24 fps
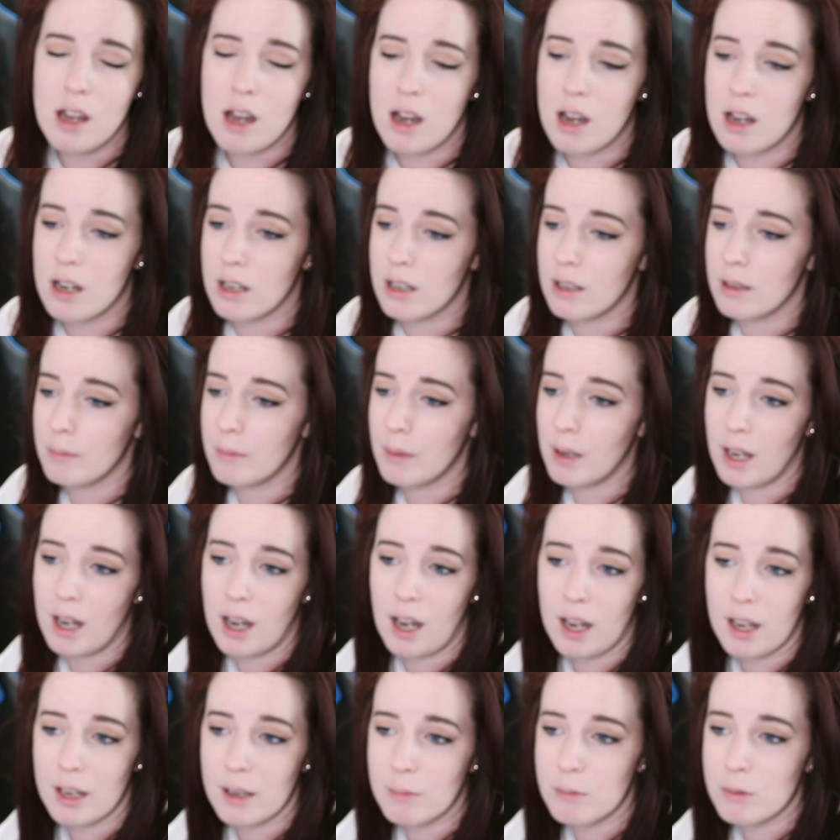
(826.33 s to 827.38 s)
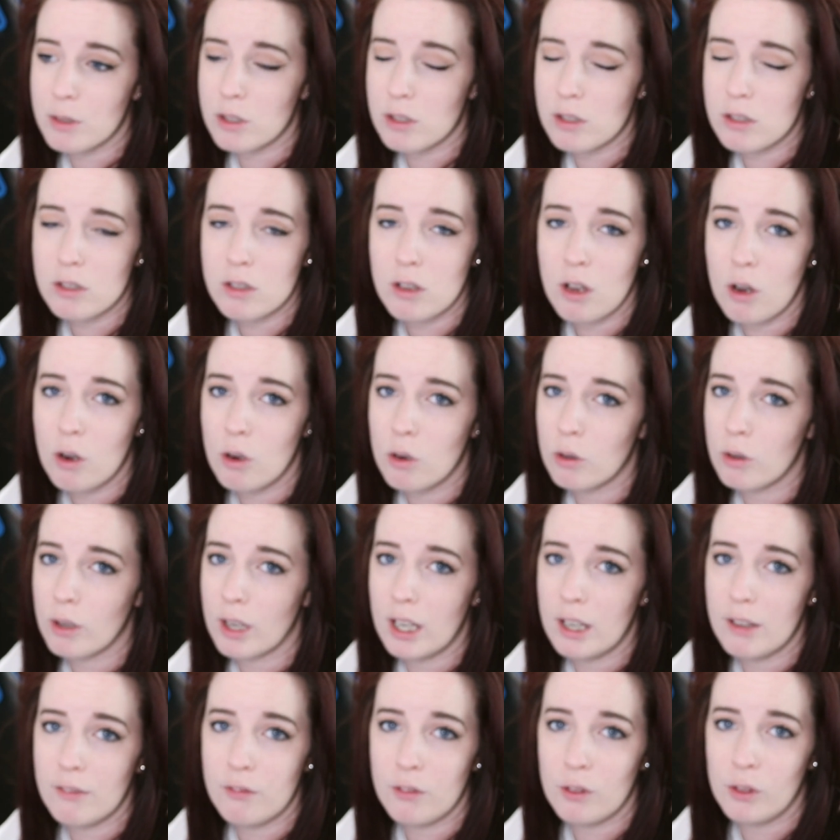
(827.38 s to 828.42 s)
I'm so
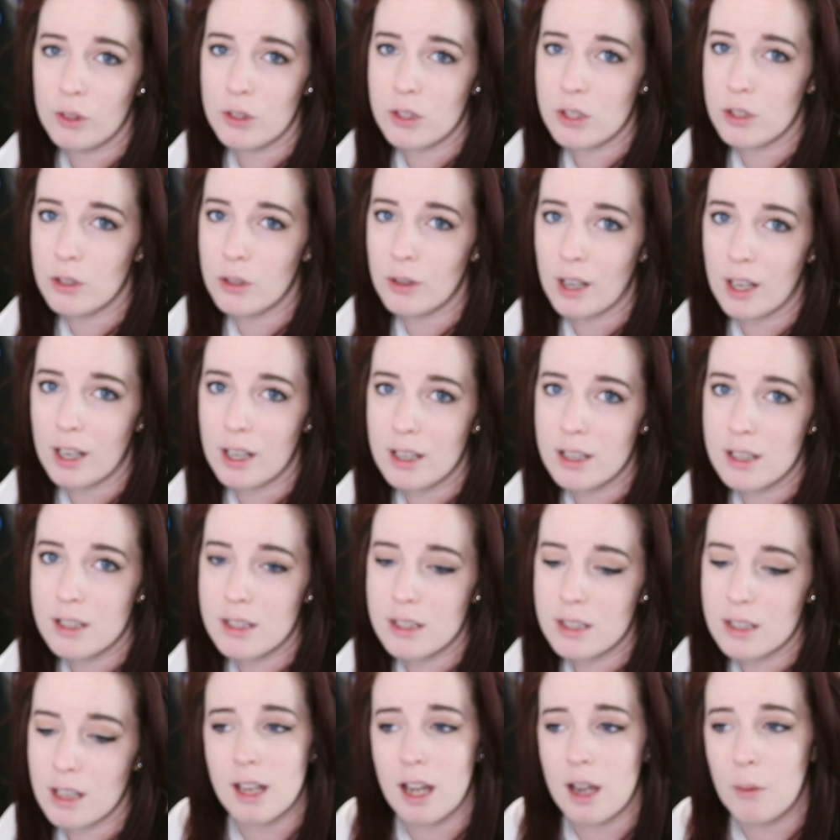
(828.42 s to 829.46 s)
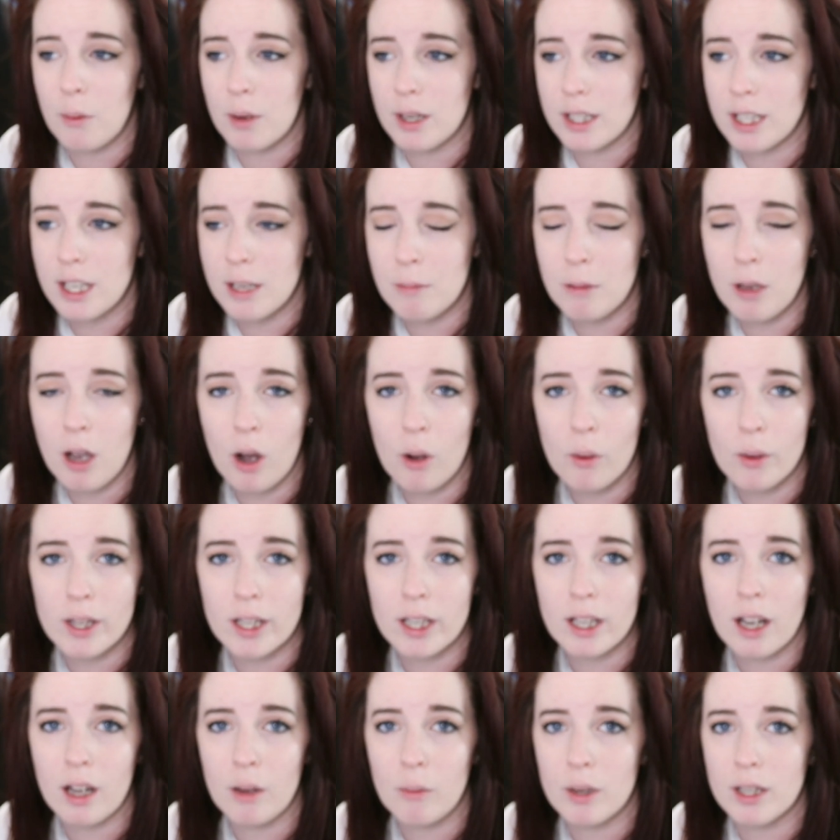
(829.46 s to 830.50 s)
grateful to you guys. I want to keep
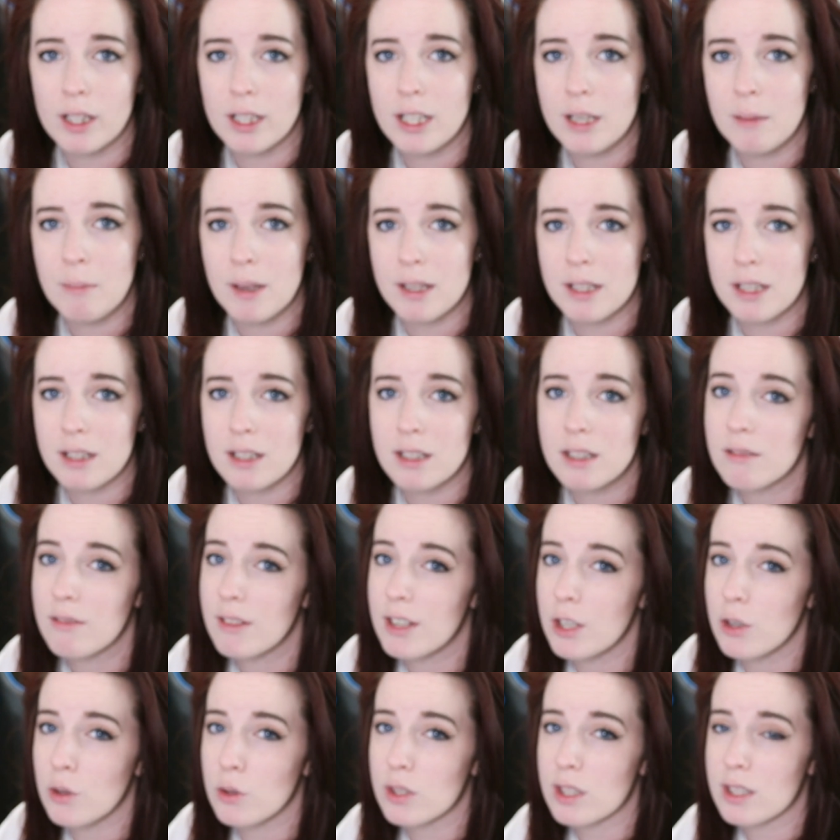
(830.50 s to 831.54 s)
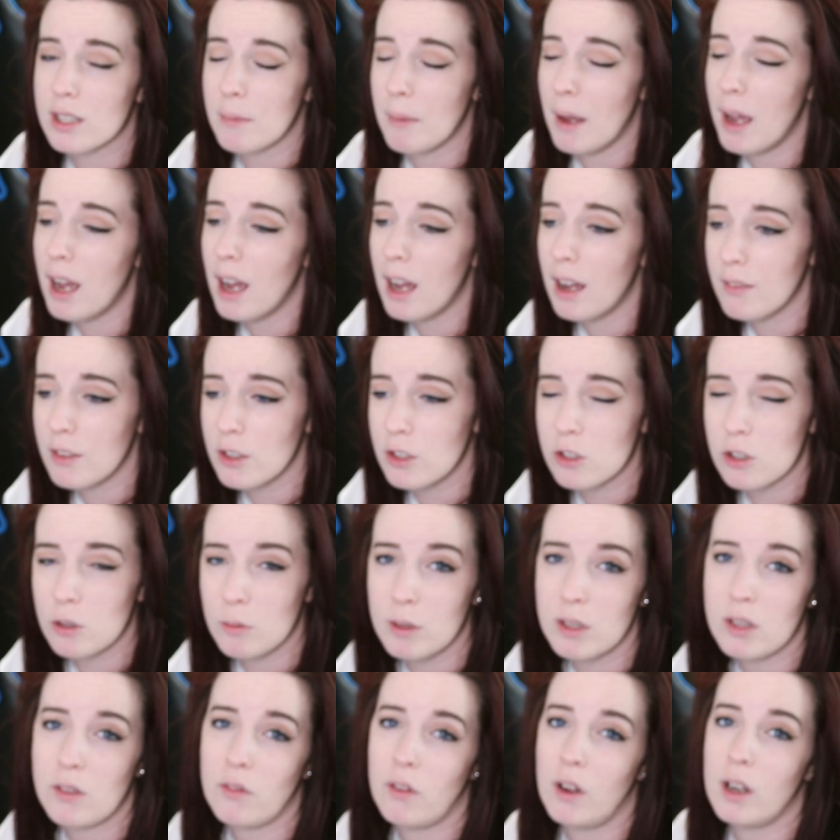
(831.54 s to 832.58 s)
going. I want to keep making these videos because I'm having so
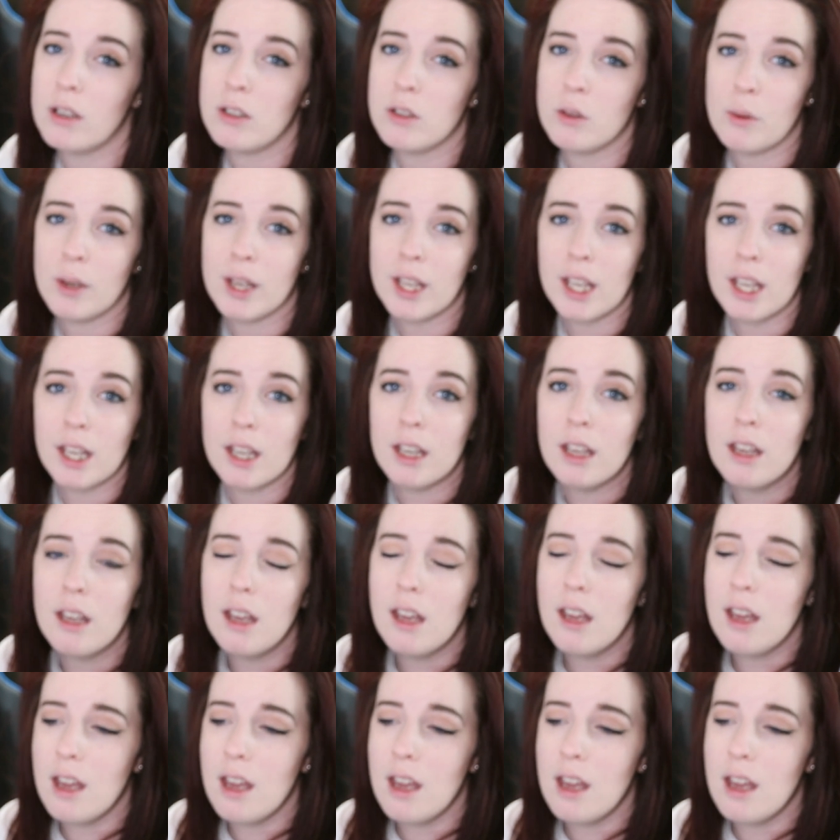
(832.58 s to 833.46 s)
much fun doing it.